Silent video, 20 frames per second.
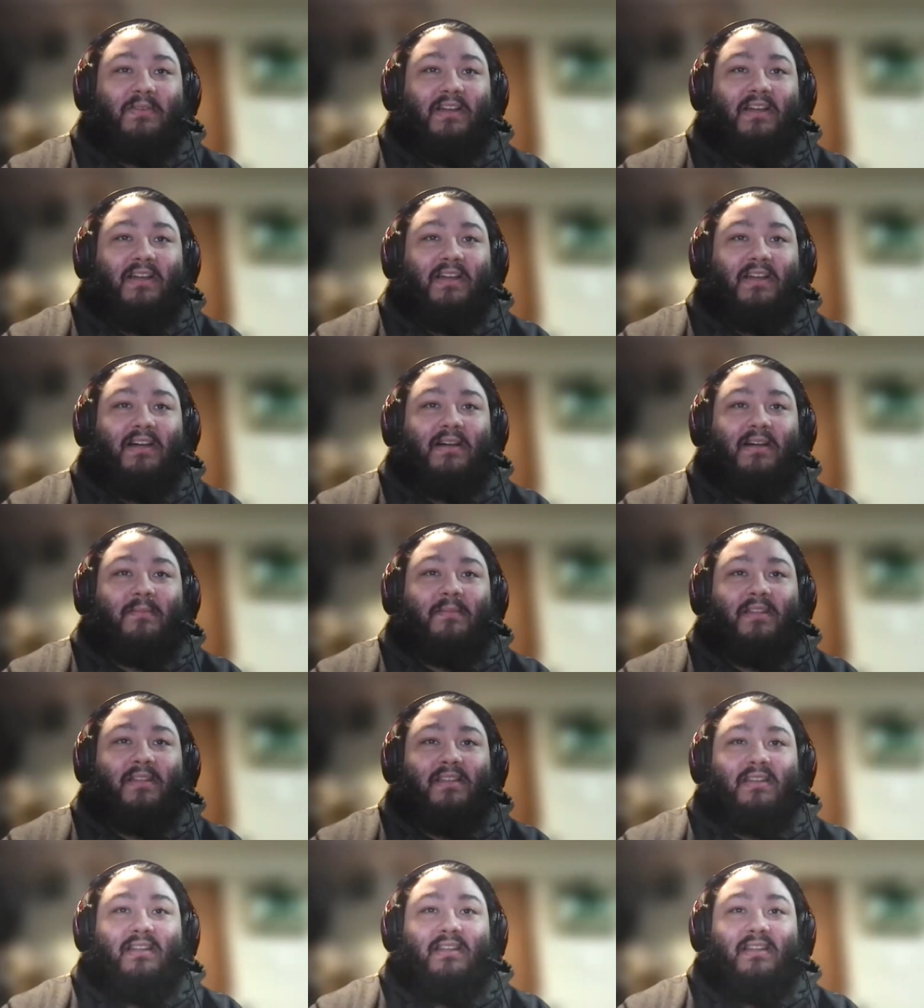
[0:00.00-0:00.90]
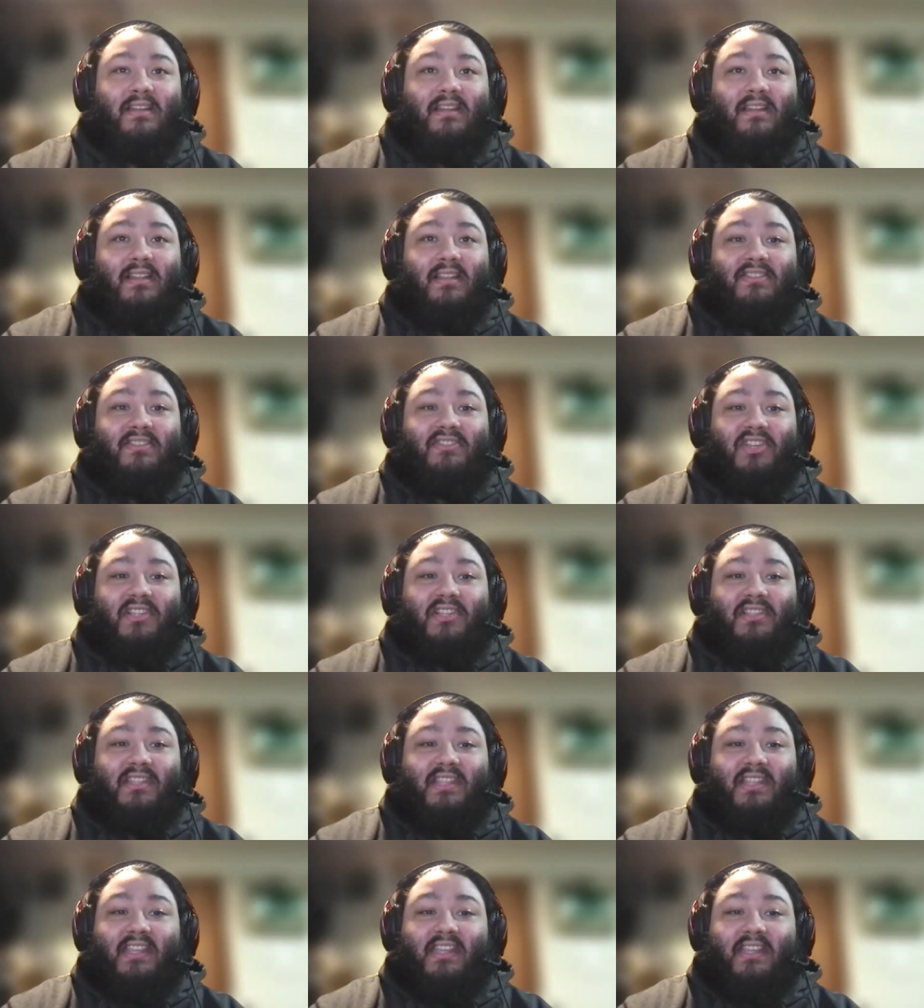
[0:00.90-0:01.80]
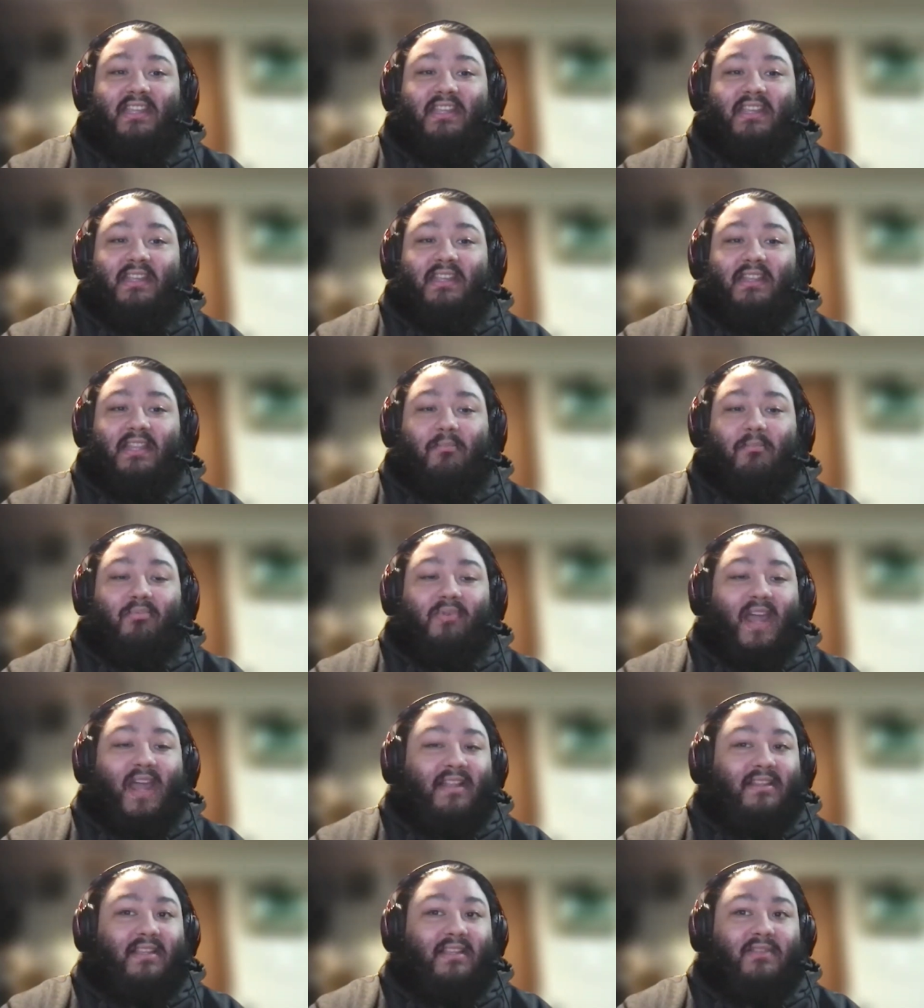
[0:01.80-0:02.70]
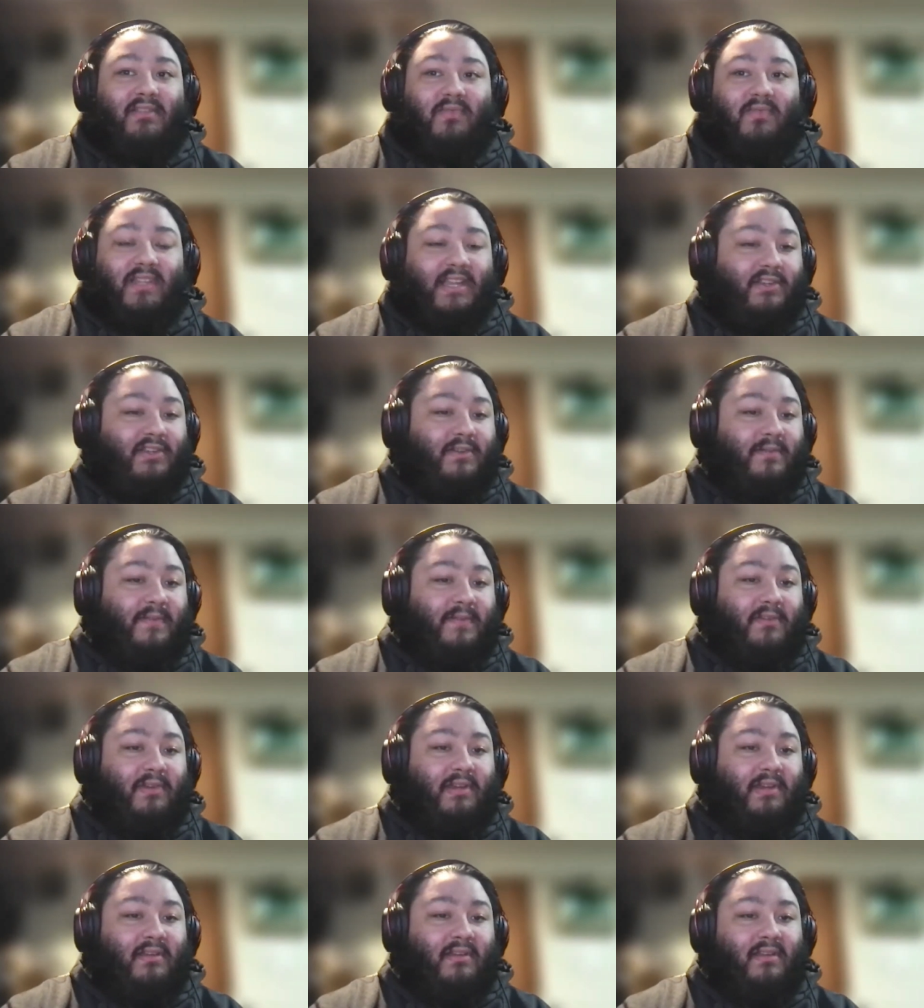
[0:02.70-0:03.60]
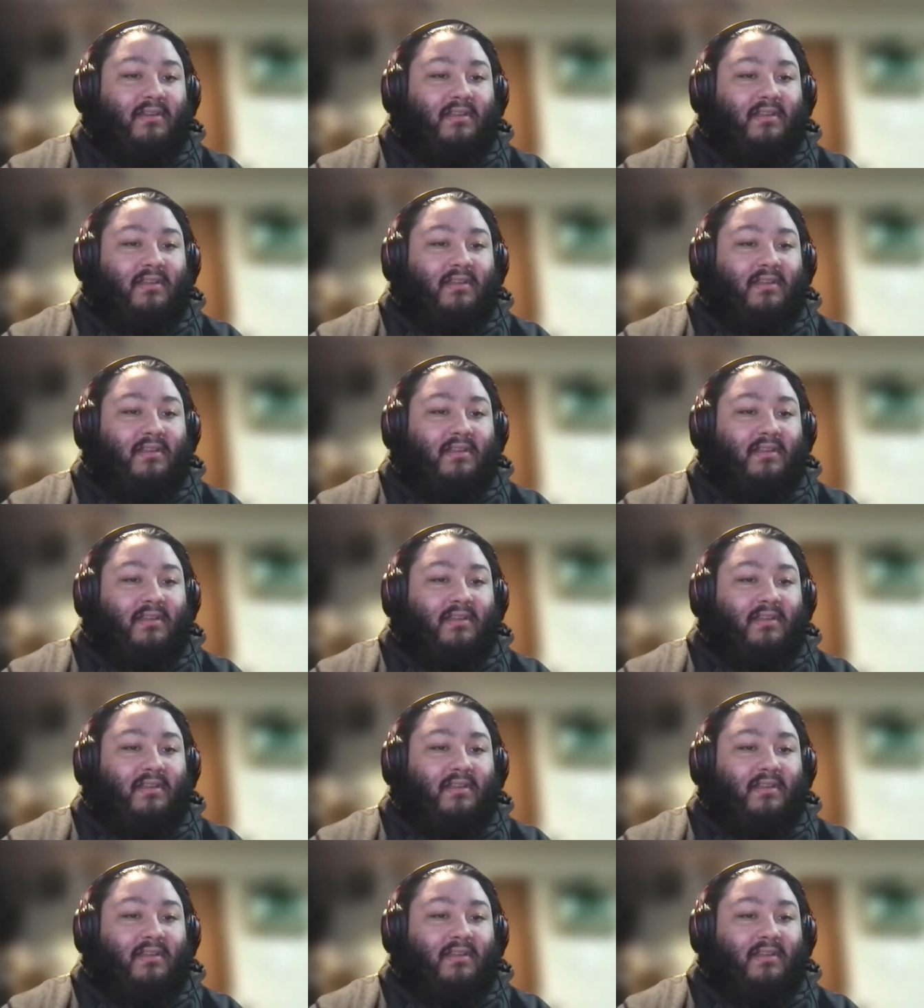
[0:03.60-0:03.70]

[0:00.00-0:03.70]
Um, just the the practice with interviewing,